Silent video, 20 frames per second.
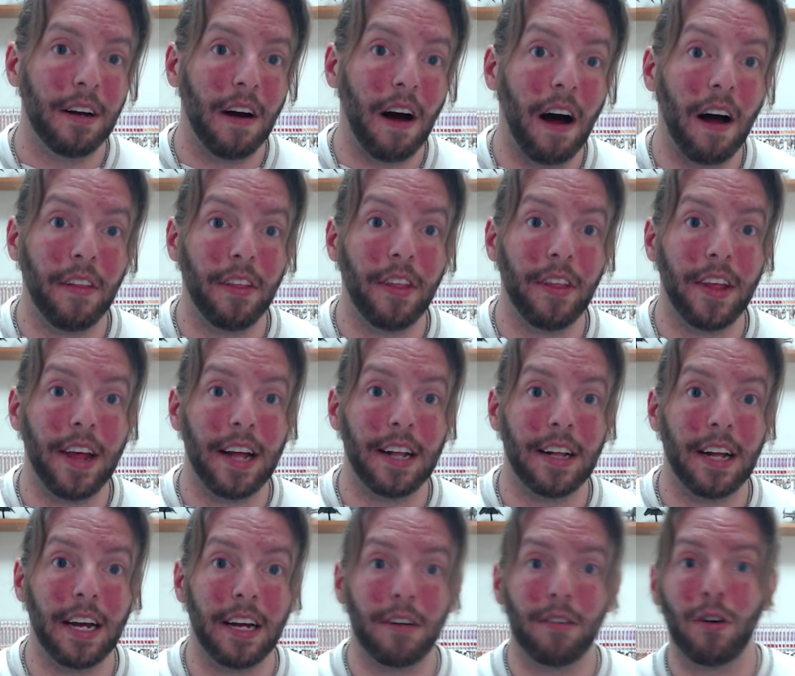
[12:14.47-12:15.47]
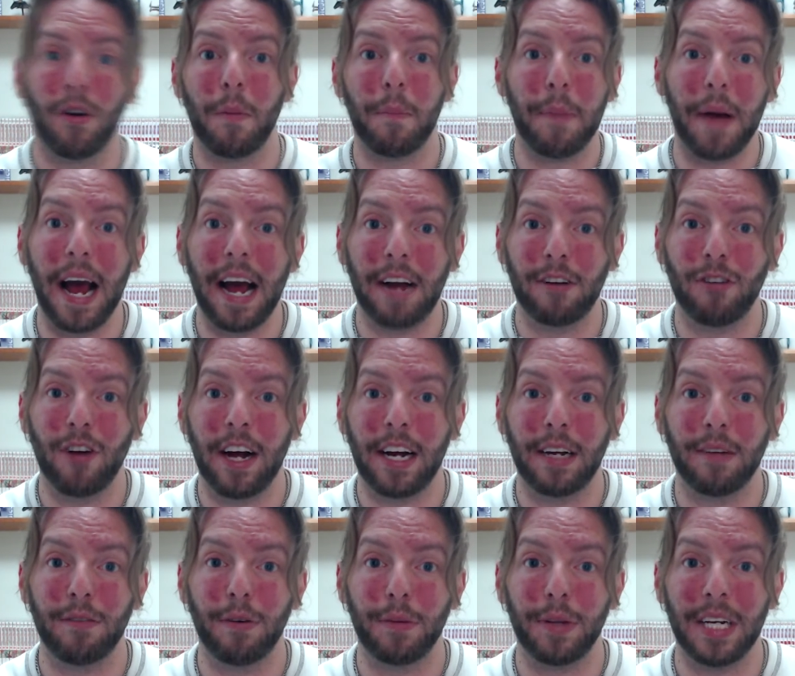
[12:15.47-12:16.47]
Other than like sort of
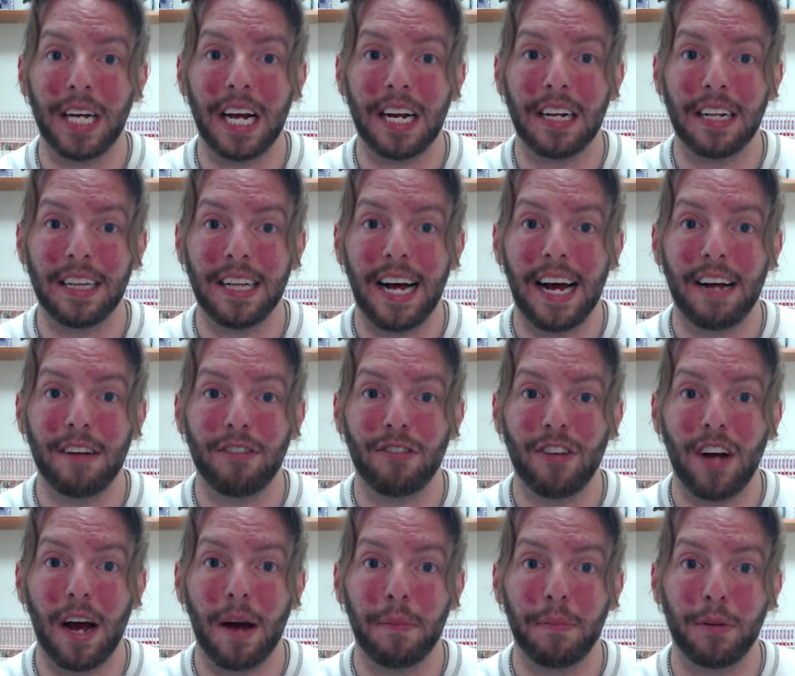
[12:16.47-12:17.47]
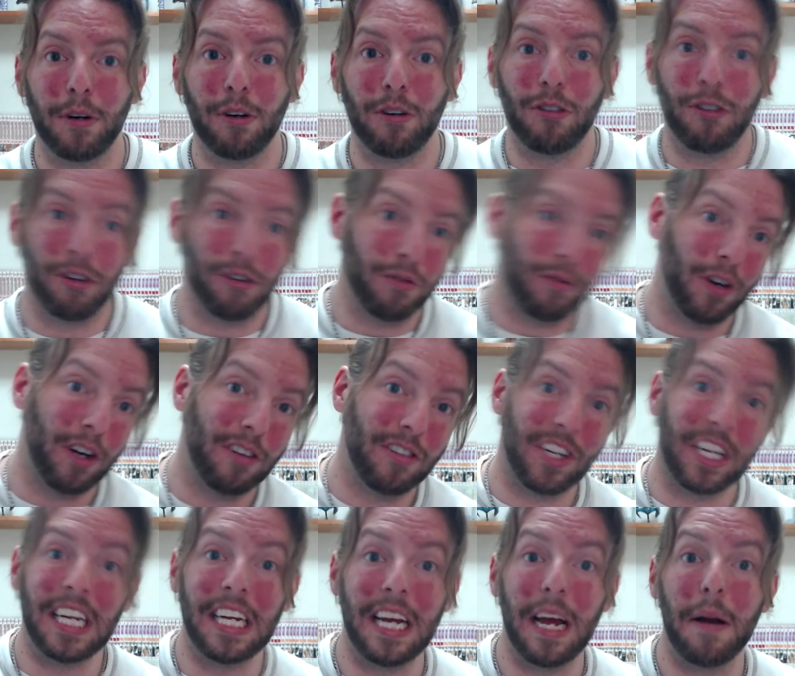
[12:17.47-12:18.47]
backtracking from the end of the last chapter, just for us
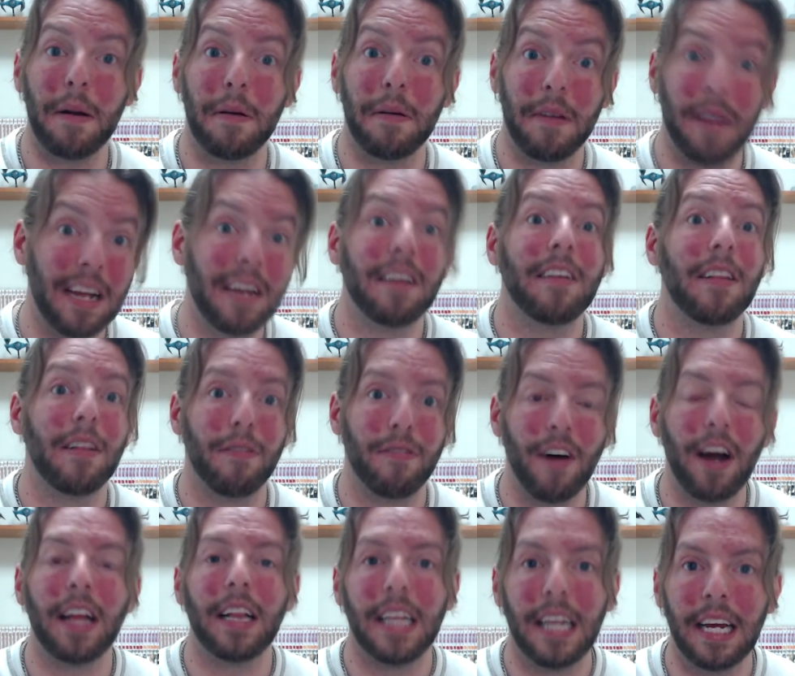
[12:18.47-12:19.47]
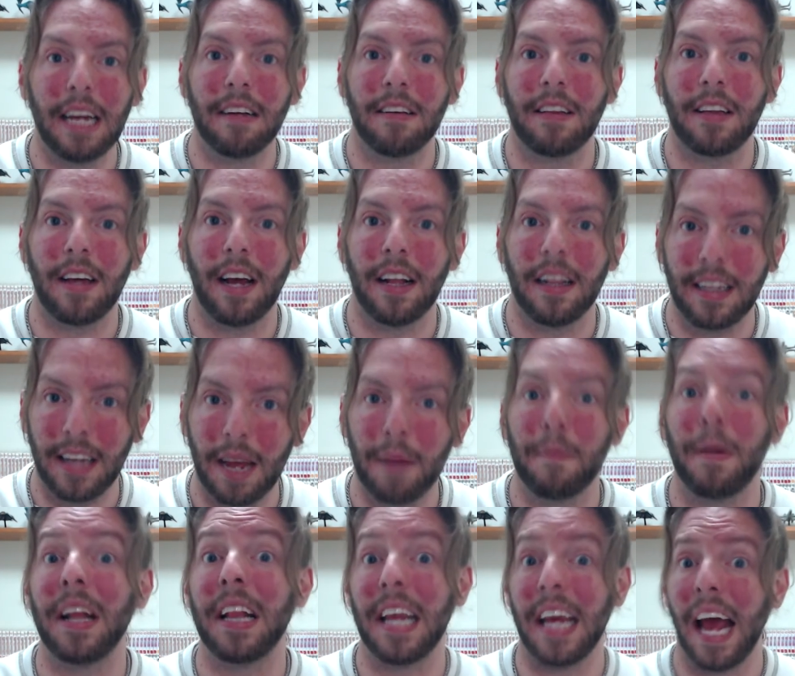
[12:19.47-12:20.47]
to get into the culling game
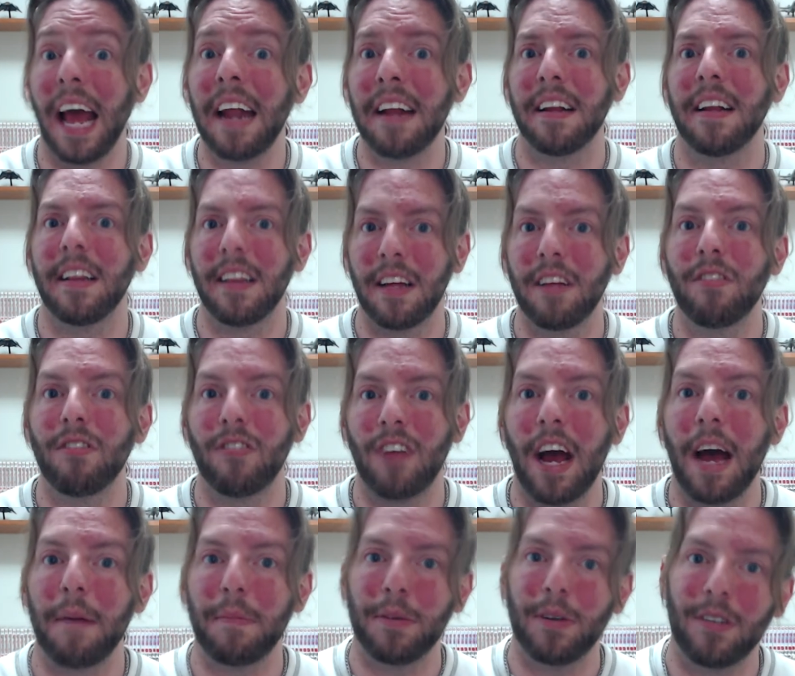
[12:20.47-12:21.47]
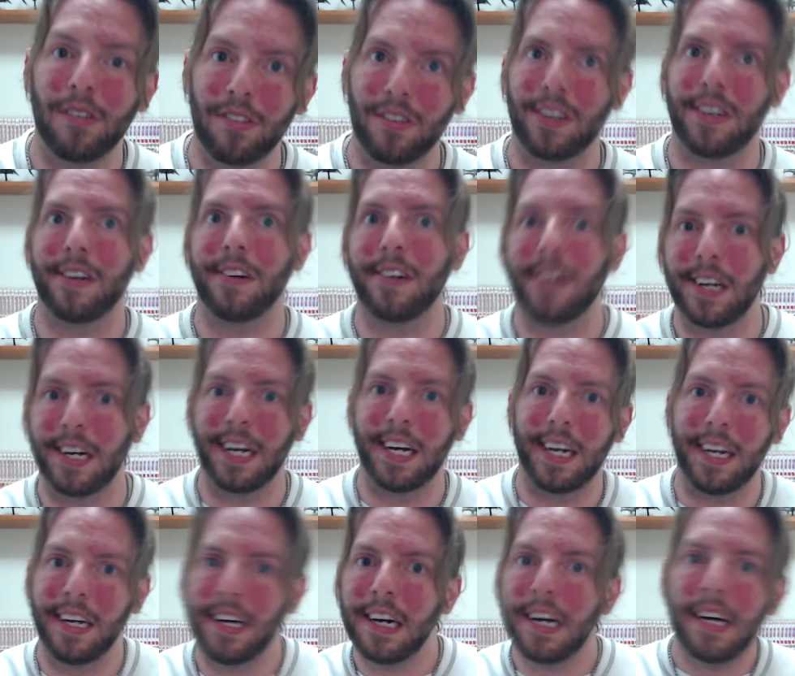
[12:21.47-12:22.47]
by the end of this chapter. It's like,
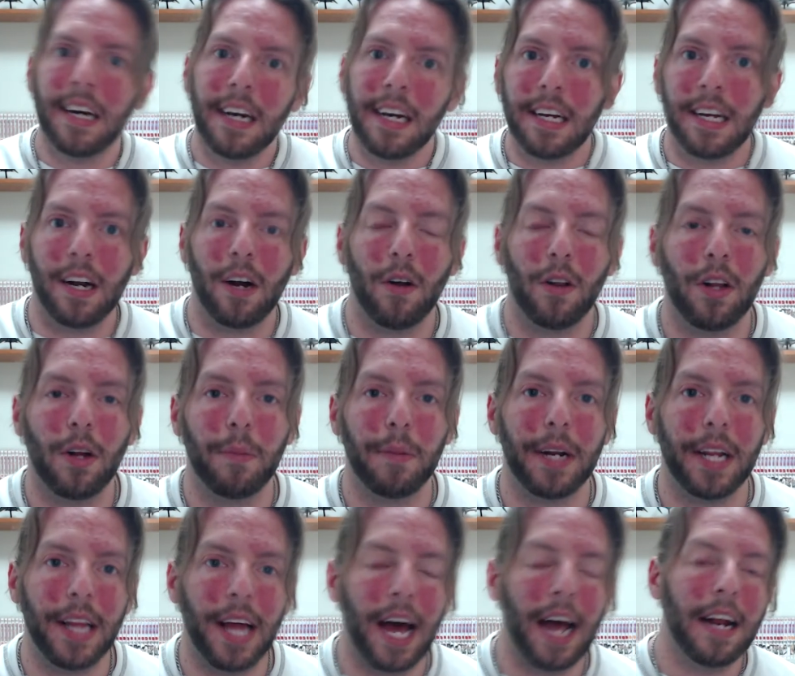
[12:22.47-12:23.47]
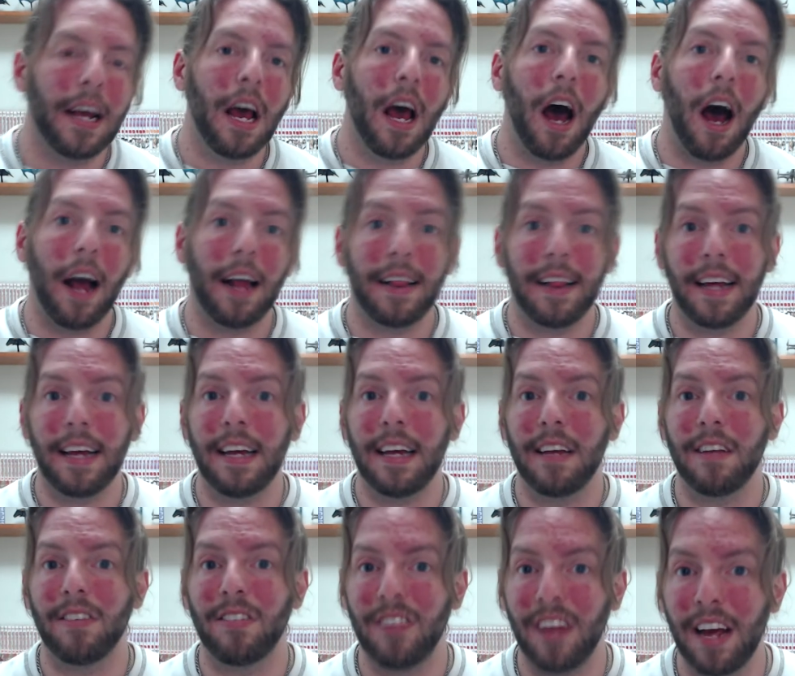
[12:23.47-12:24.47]
okay, you know, a little bit of that. I think
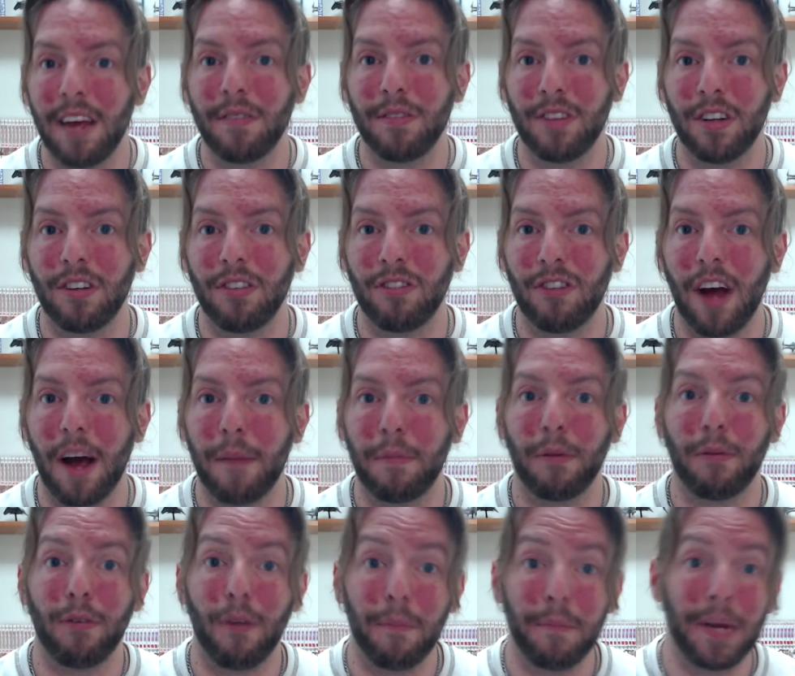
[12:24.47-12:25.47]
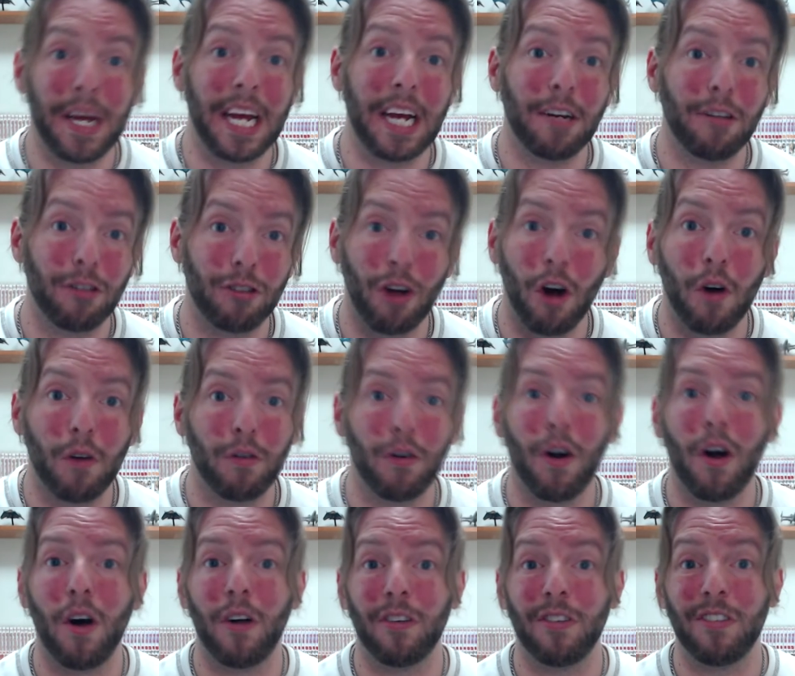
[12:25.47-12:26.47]
he saves this chapter from being just
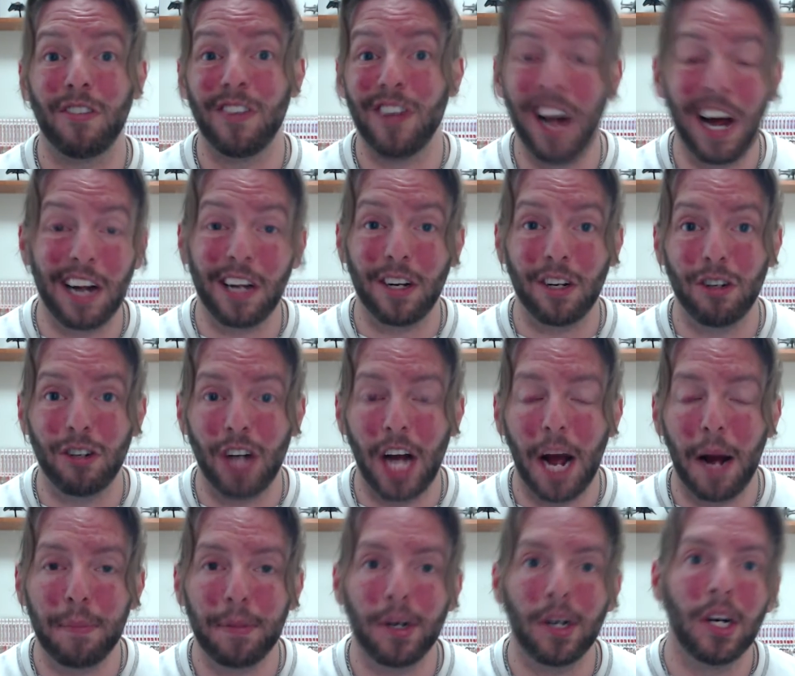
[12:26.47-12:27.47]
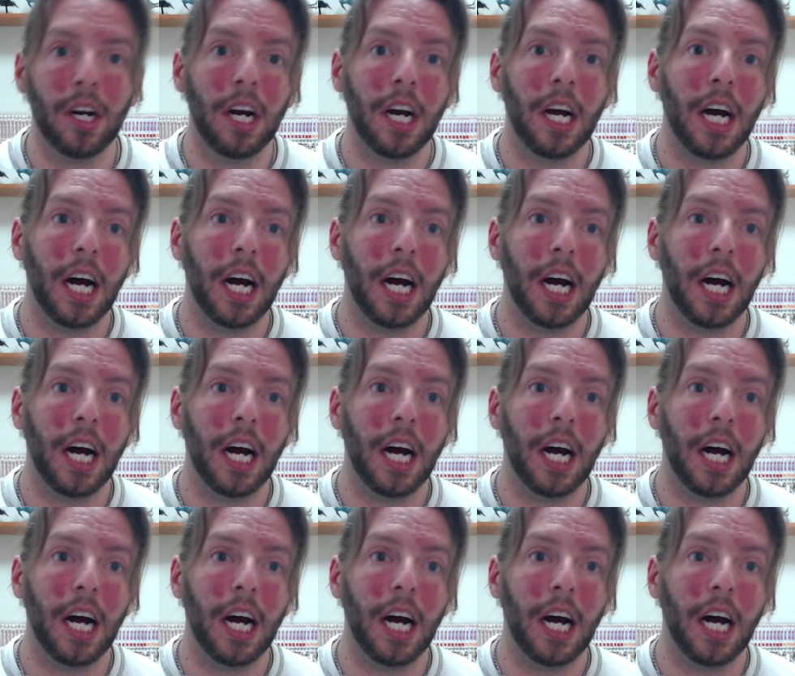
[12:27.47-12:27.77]
overall not a good chapter.